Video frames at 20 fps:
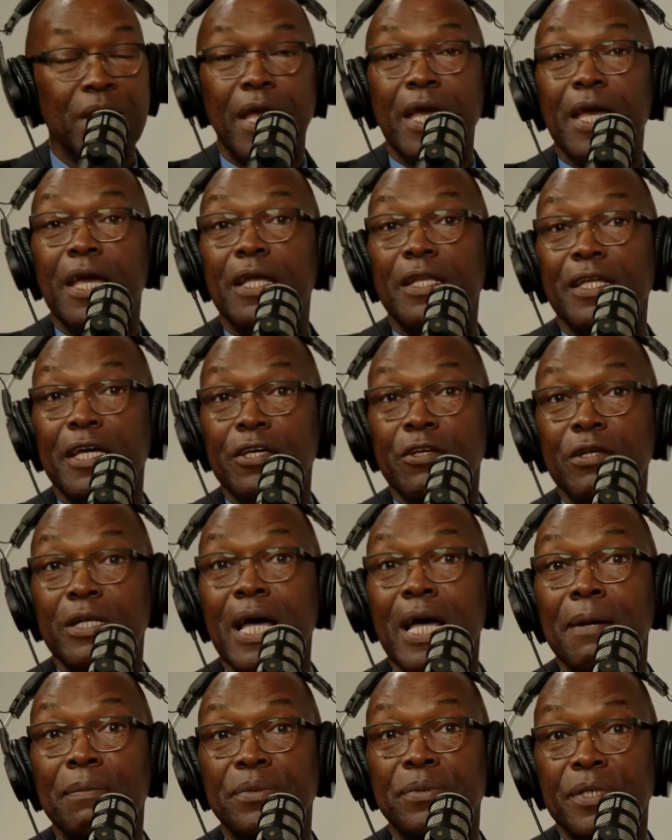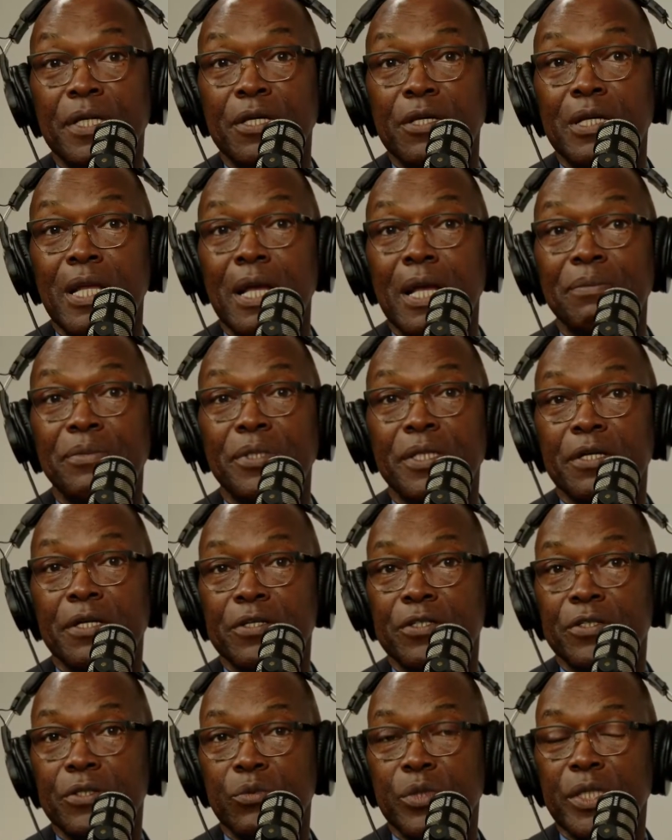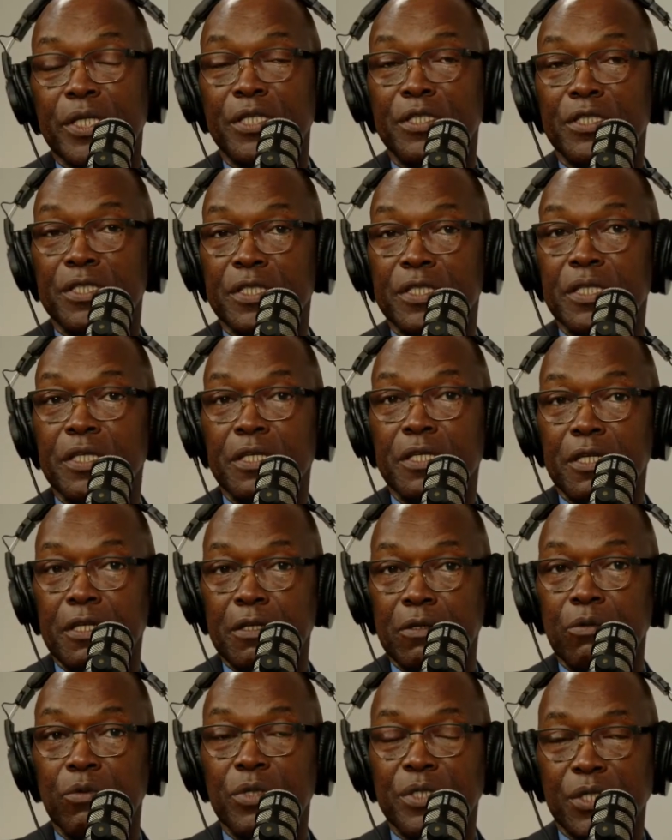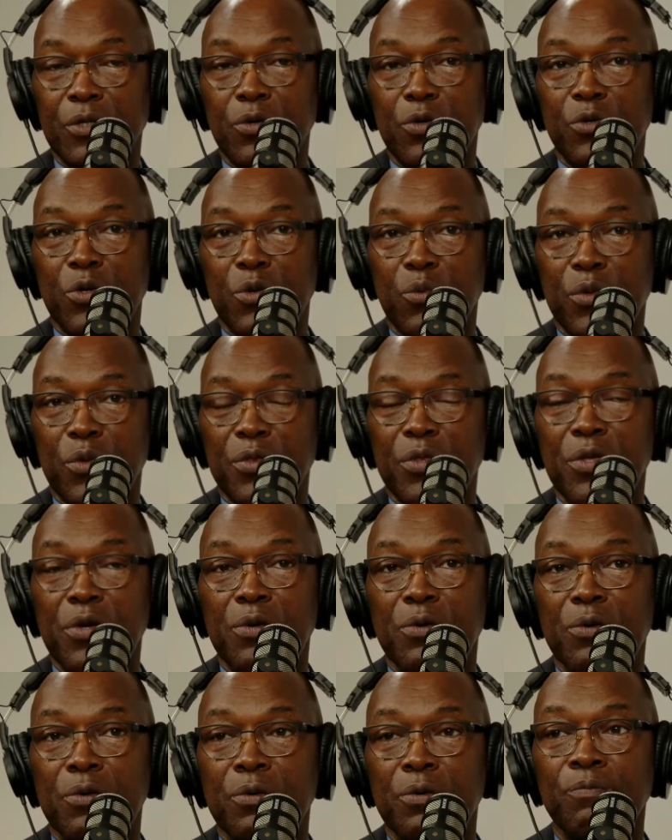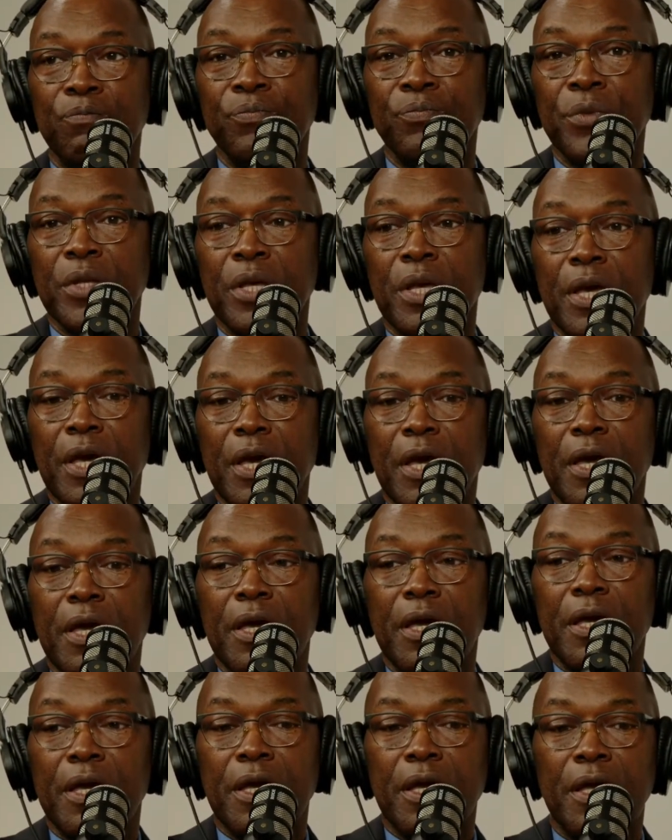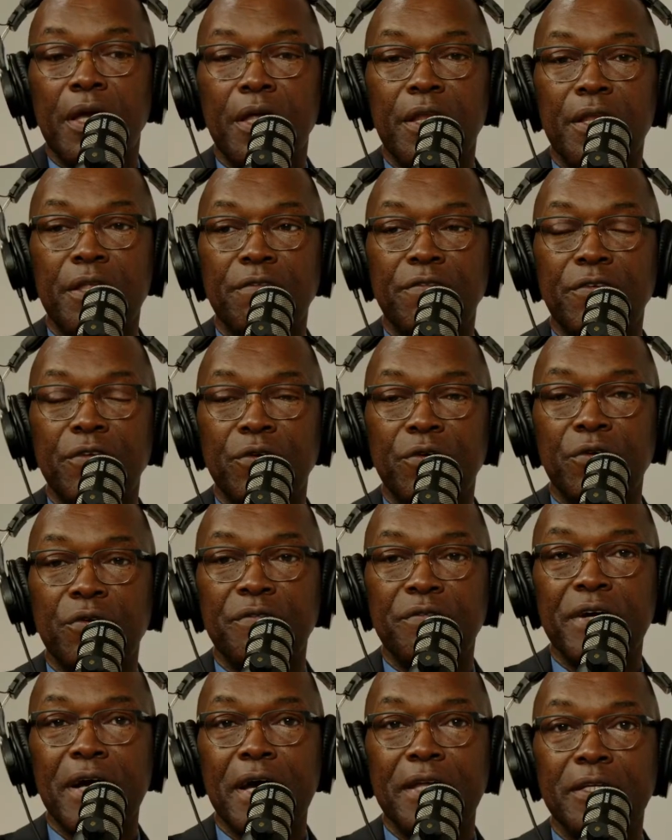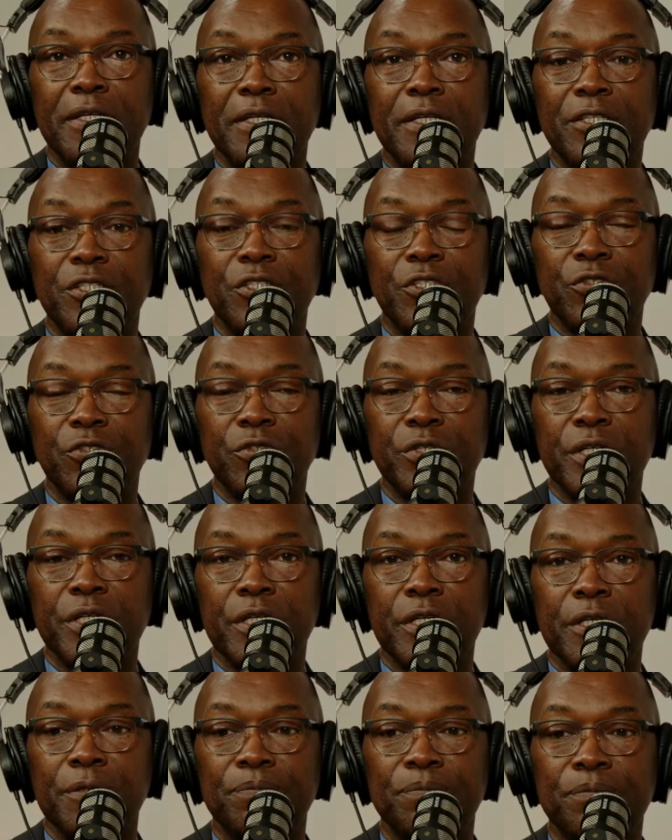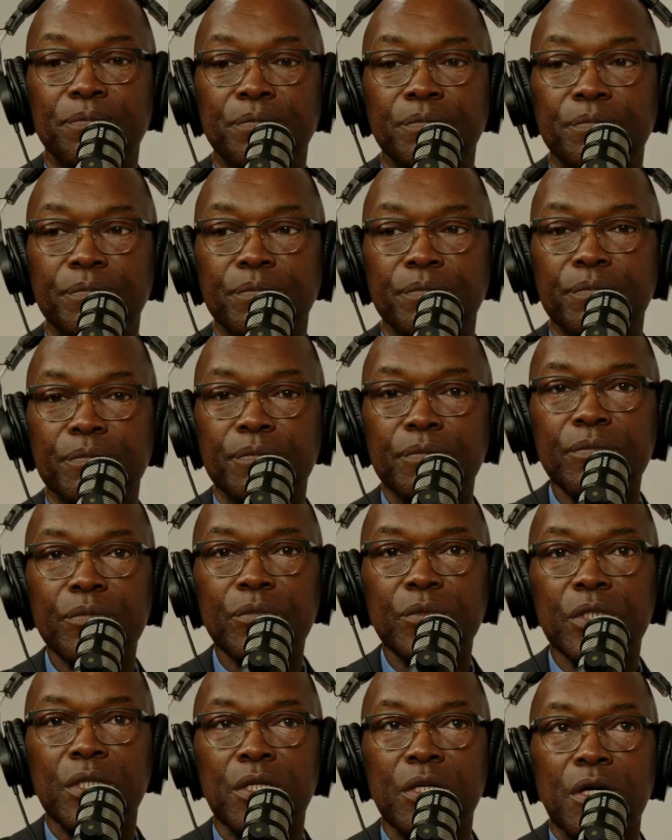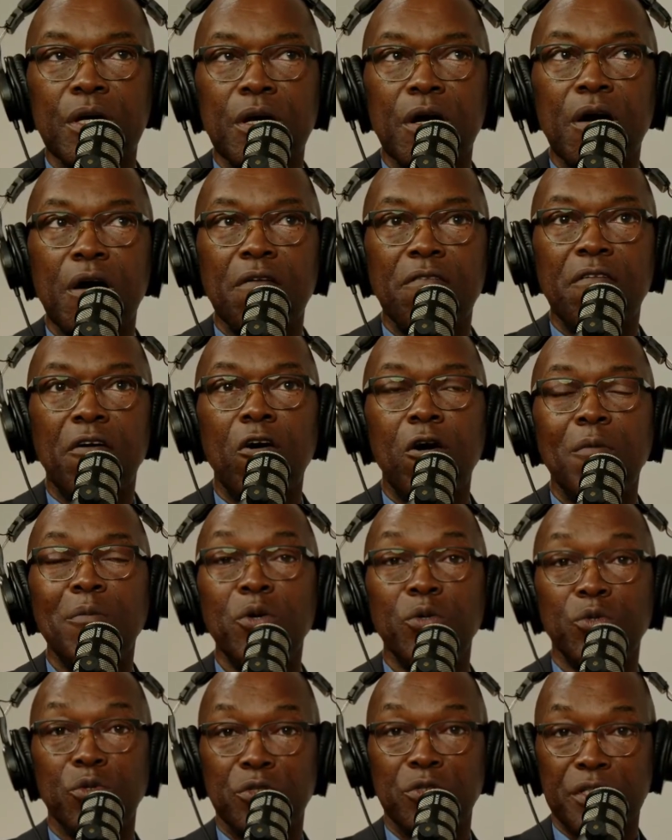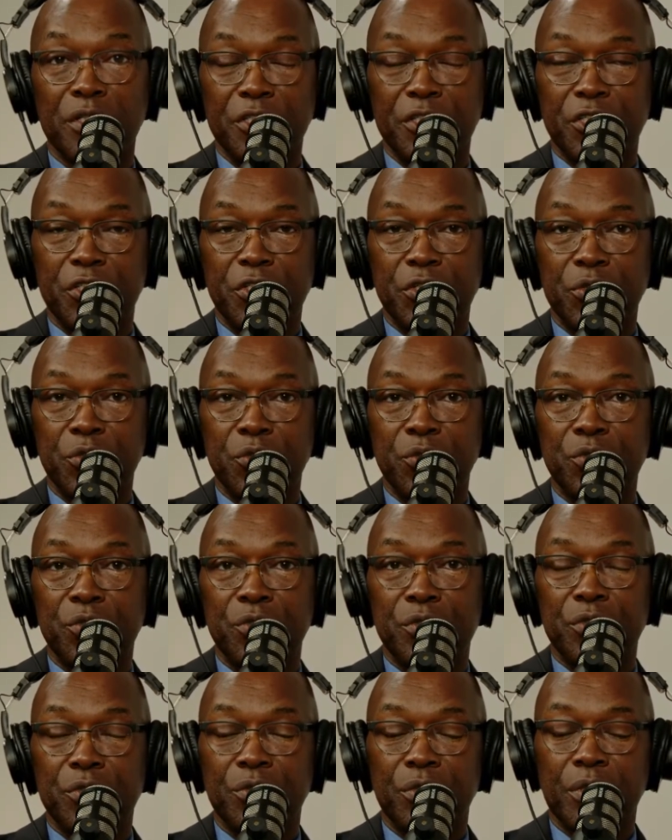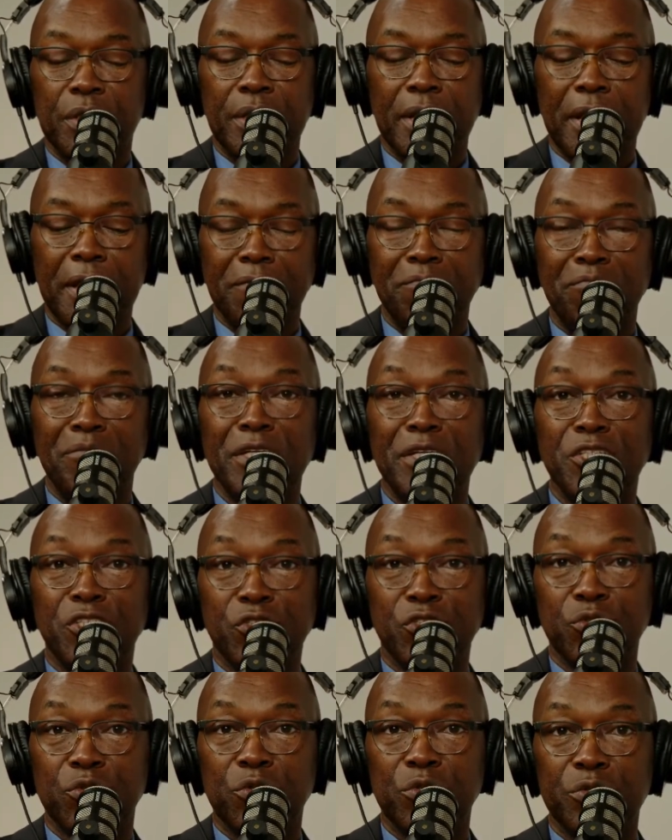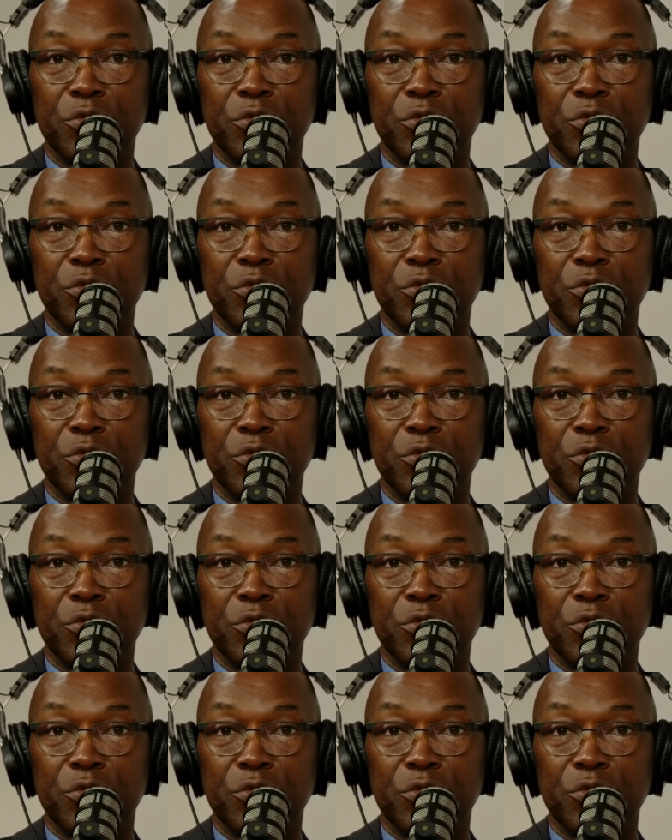and get your labs together so we can see what's going on with you. And if you have had a history of hormonal issues like menstrual